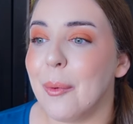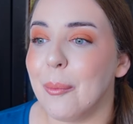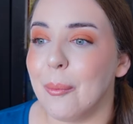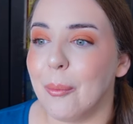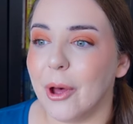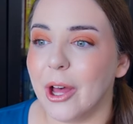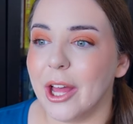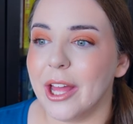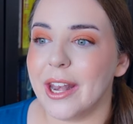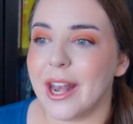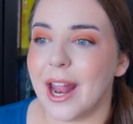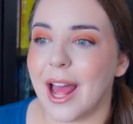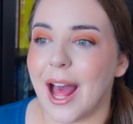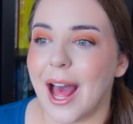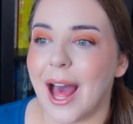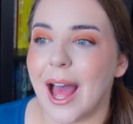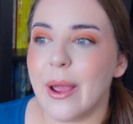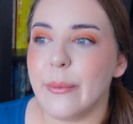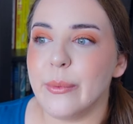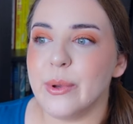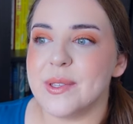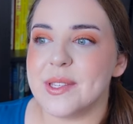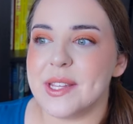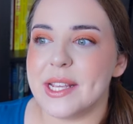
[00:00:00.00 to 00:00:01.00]
But
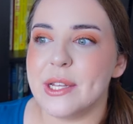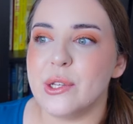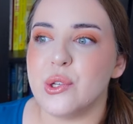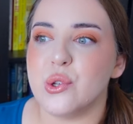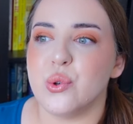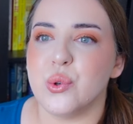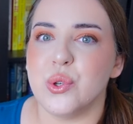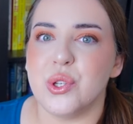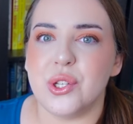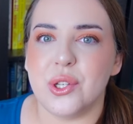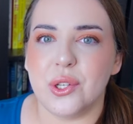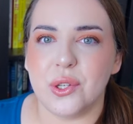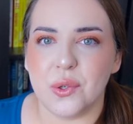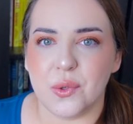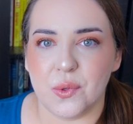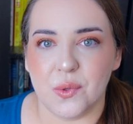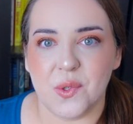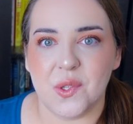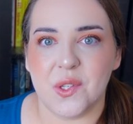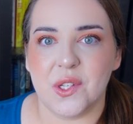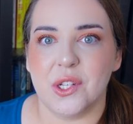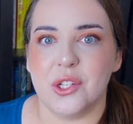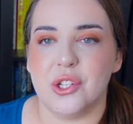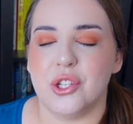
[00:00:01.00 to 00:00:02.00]
I was
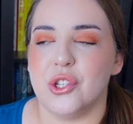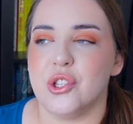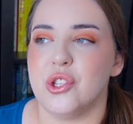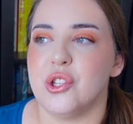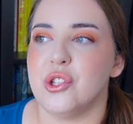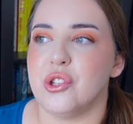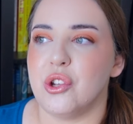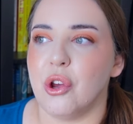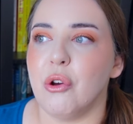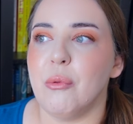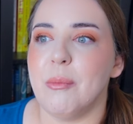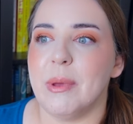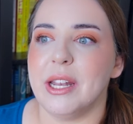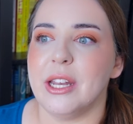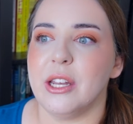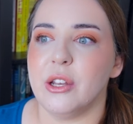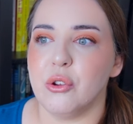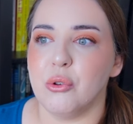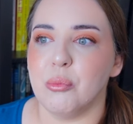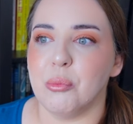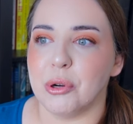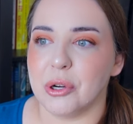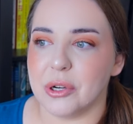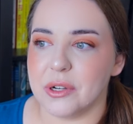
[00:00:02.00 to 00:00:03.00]
introduced to so many
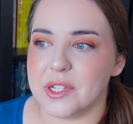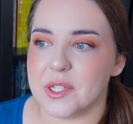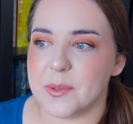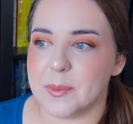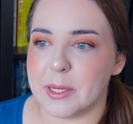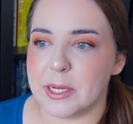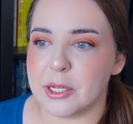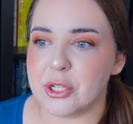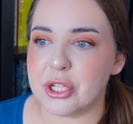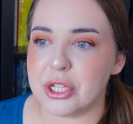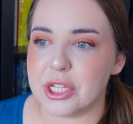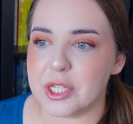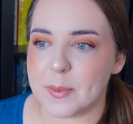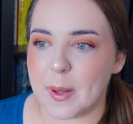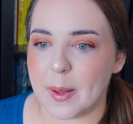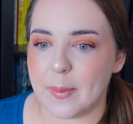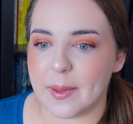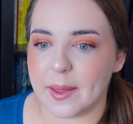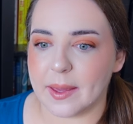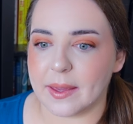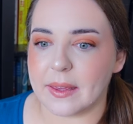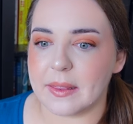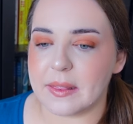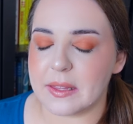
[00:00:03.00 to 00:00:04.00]
new bird species by
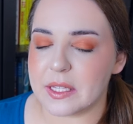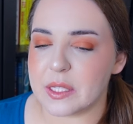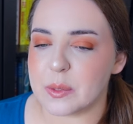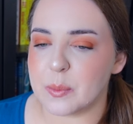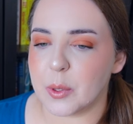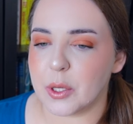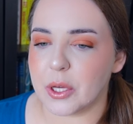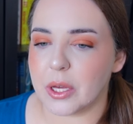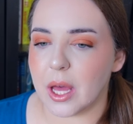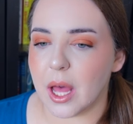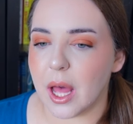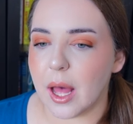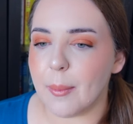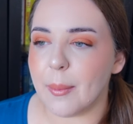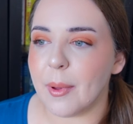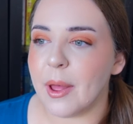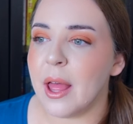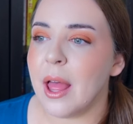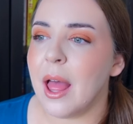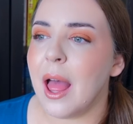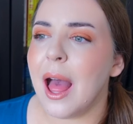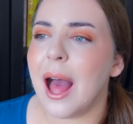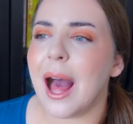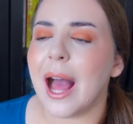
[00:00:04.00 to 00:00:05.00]
picking this book up.
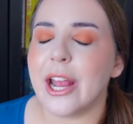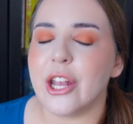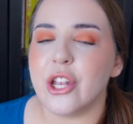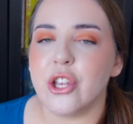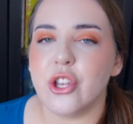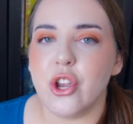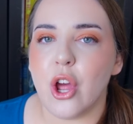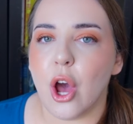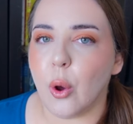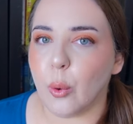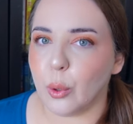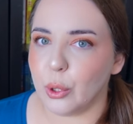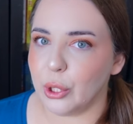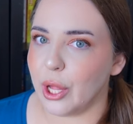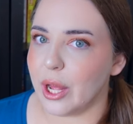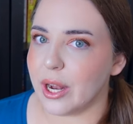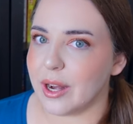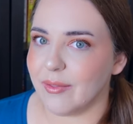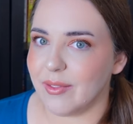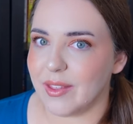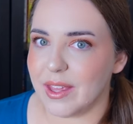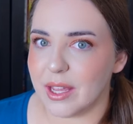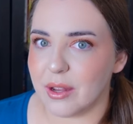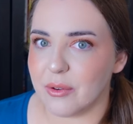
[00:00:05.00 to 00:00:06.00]
I know a lot
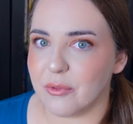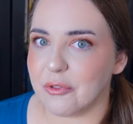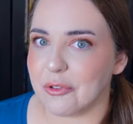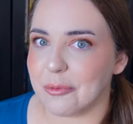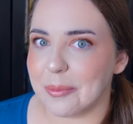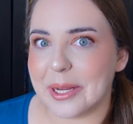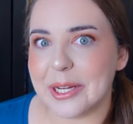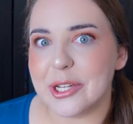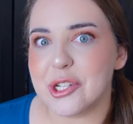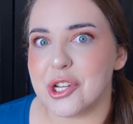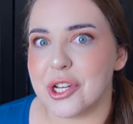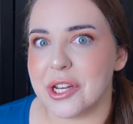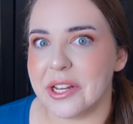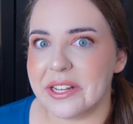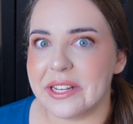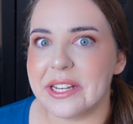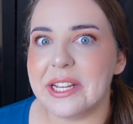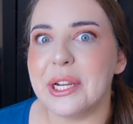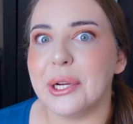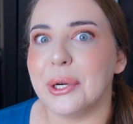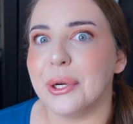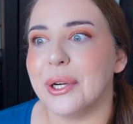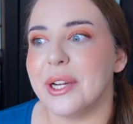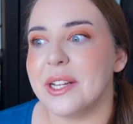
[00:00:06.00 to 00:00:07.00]
of the information in
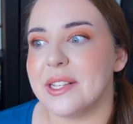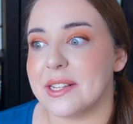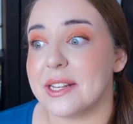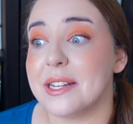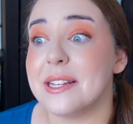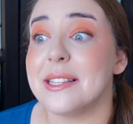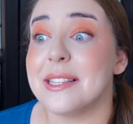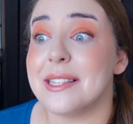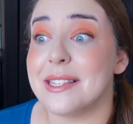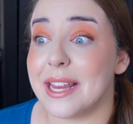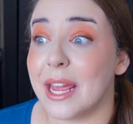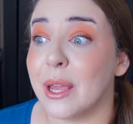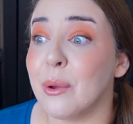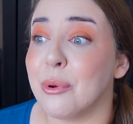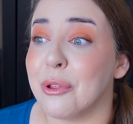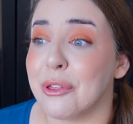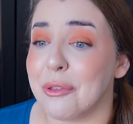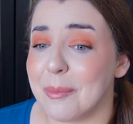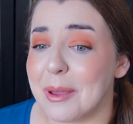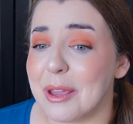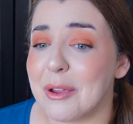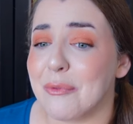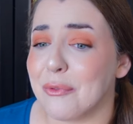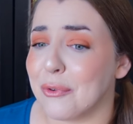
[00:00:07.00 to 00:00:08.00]
here is going to stay
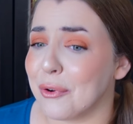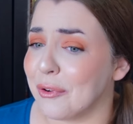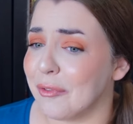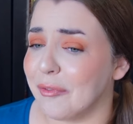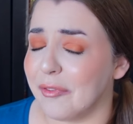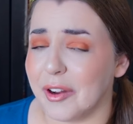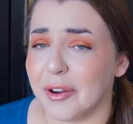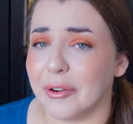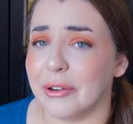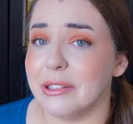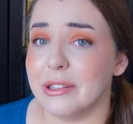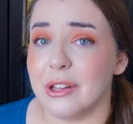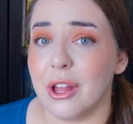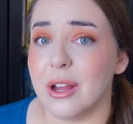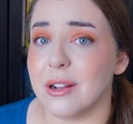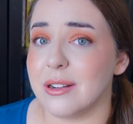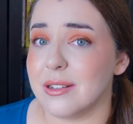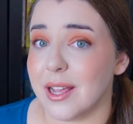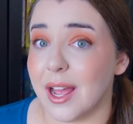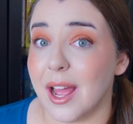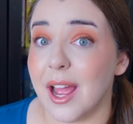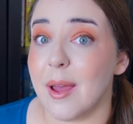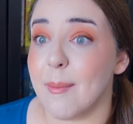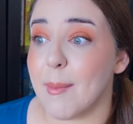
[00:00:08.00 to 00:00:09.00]
with me for a very long
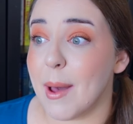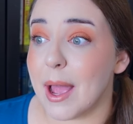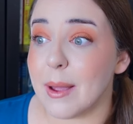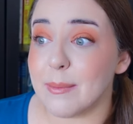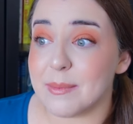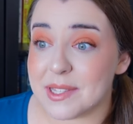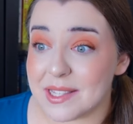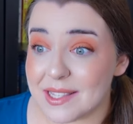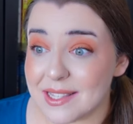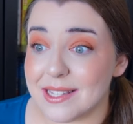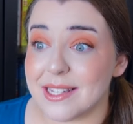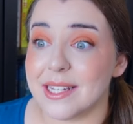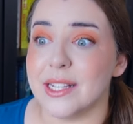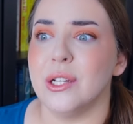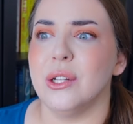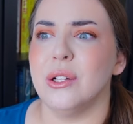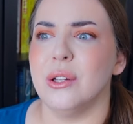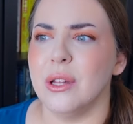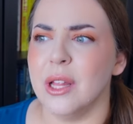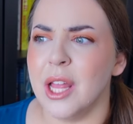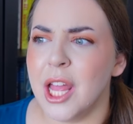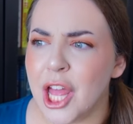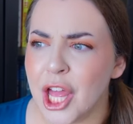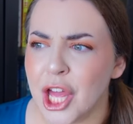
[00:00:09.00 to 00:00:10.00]
time. I'm
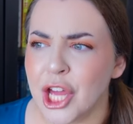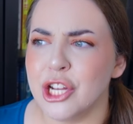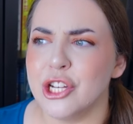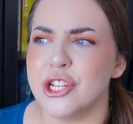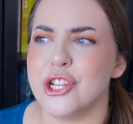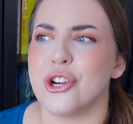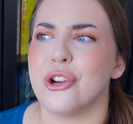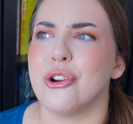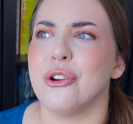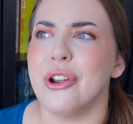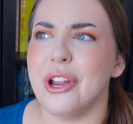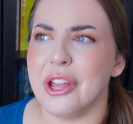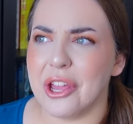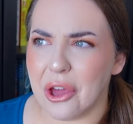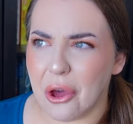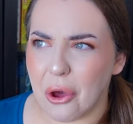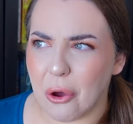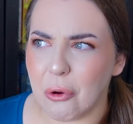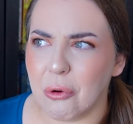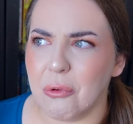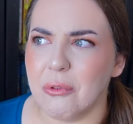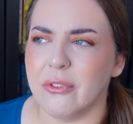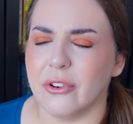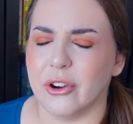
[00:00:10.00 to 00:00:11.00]
still turning
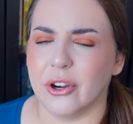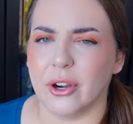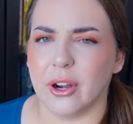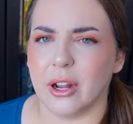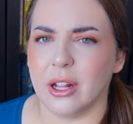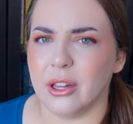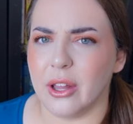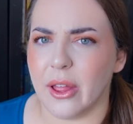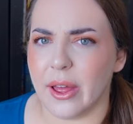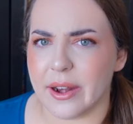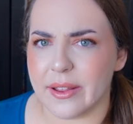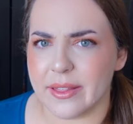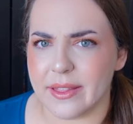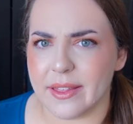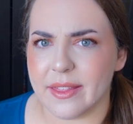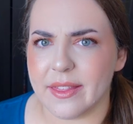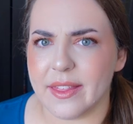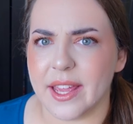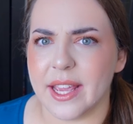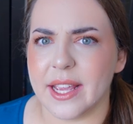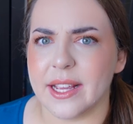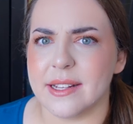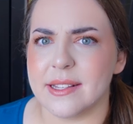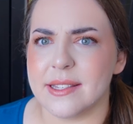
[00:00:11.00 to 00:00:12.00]
over a lot of the
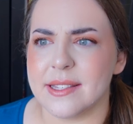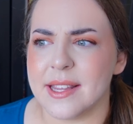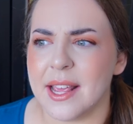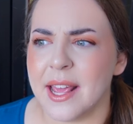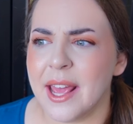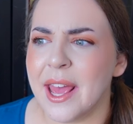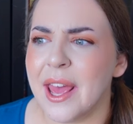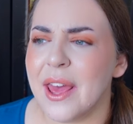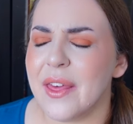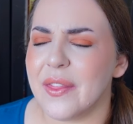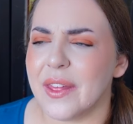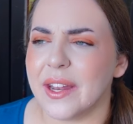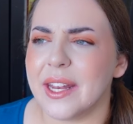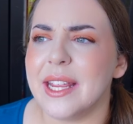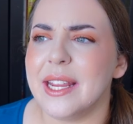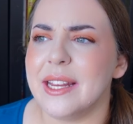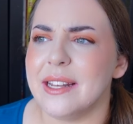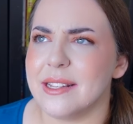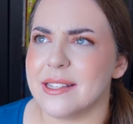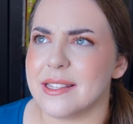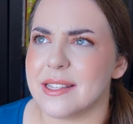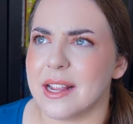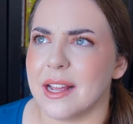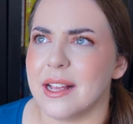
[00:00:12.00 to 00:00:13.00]
things that he
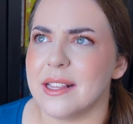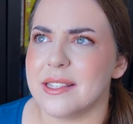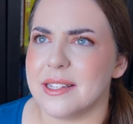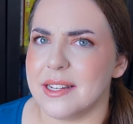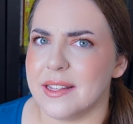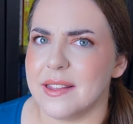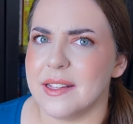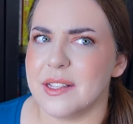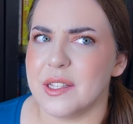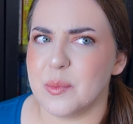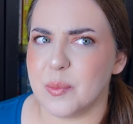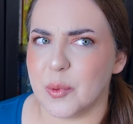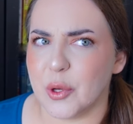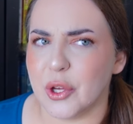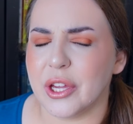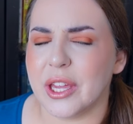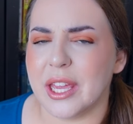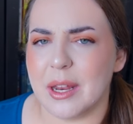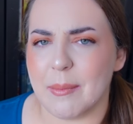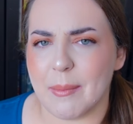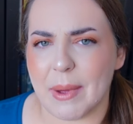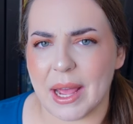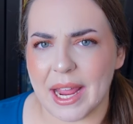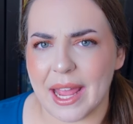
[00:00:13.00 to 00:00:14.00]
discussed in this book
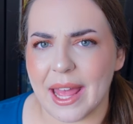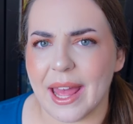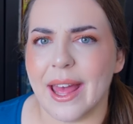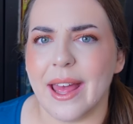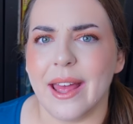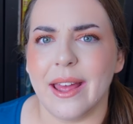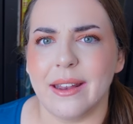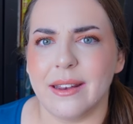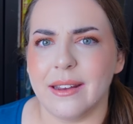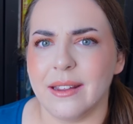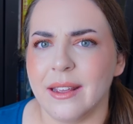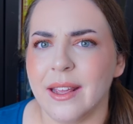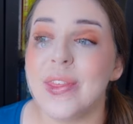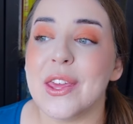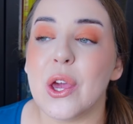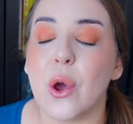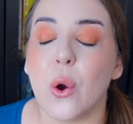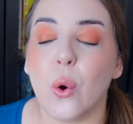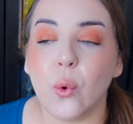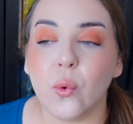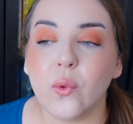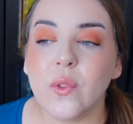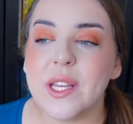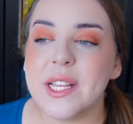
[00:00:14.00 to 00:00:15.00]
in my head. The
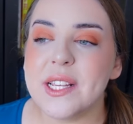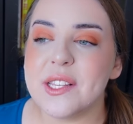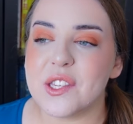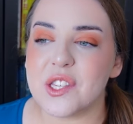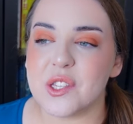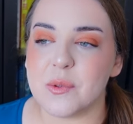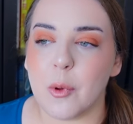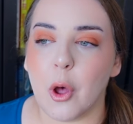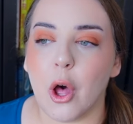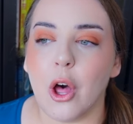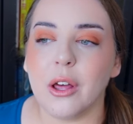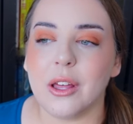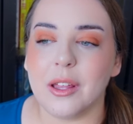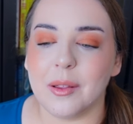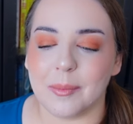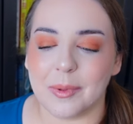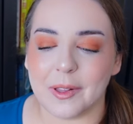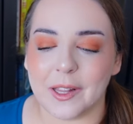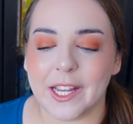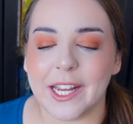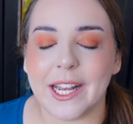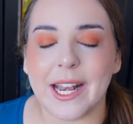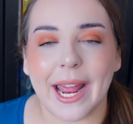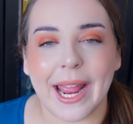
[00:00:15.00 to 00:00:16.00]
only small
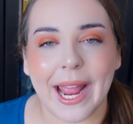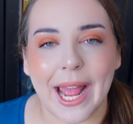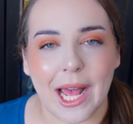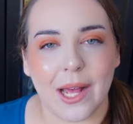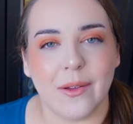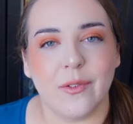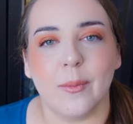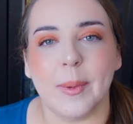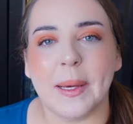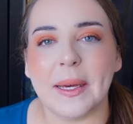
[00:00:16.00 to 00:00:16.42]
complaint I have